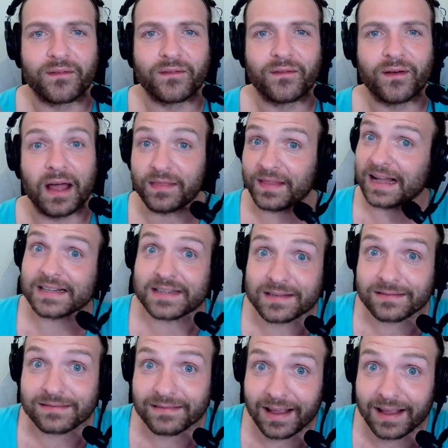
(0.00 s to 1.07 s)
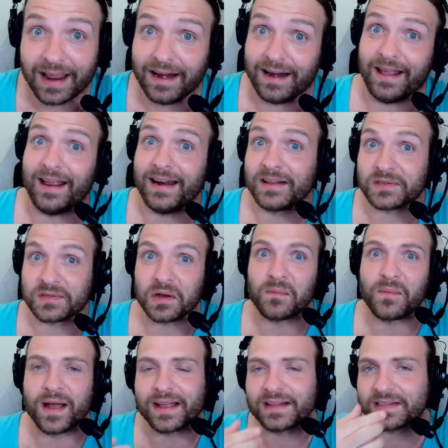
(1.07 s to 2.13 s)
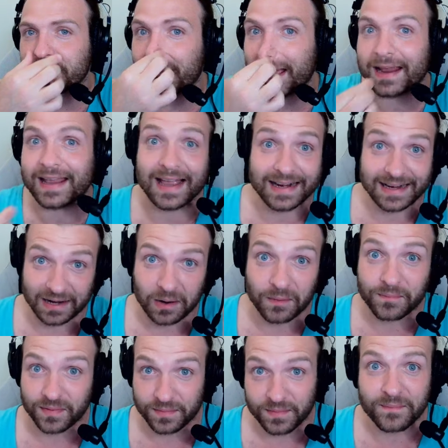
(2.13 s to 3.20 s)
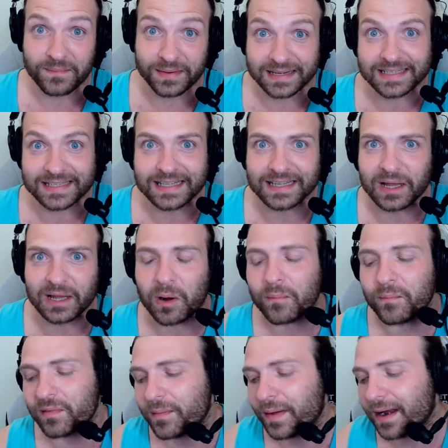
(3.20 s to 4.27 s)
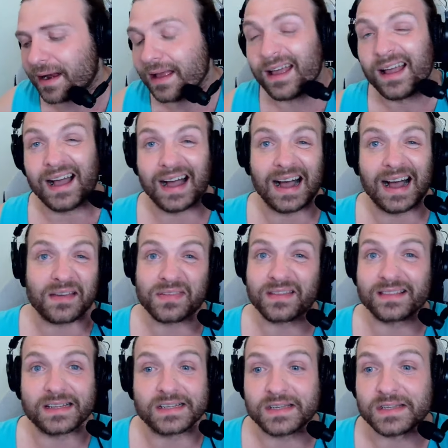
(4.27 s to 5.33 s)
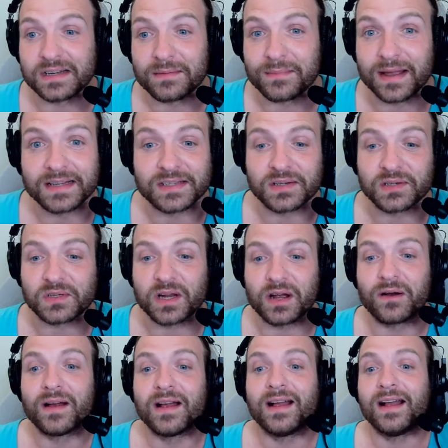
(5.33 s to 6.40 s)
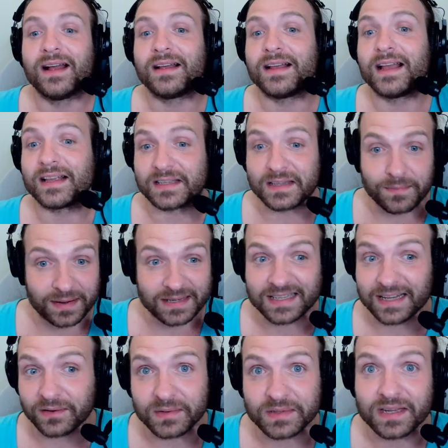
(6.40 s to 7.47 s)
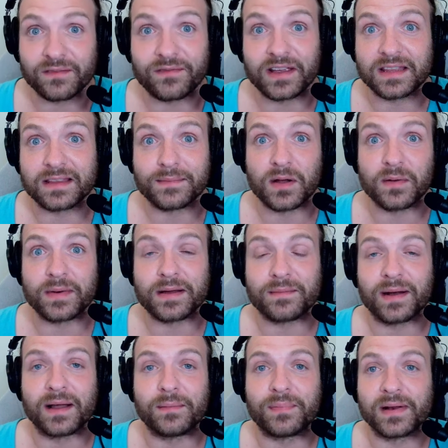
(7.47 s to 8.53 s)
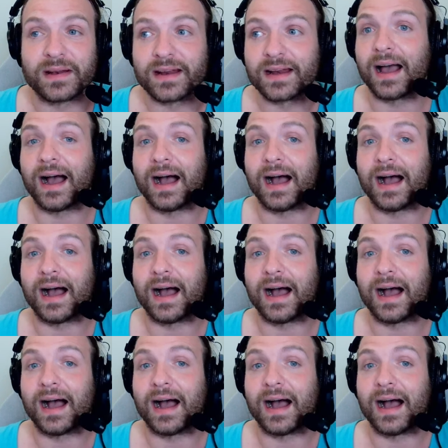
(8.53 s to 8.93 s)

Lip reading: And that's in its own way. It's a backhanded compliment, but it's still a compliment. I think this is an amazing show. It's the best thing on TV at the moment, in my opinion.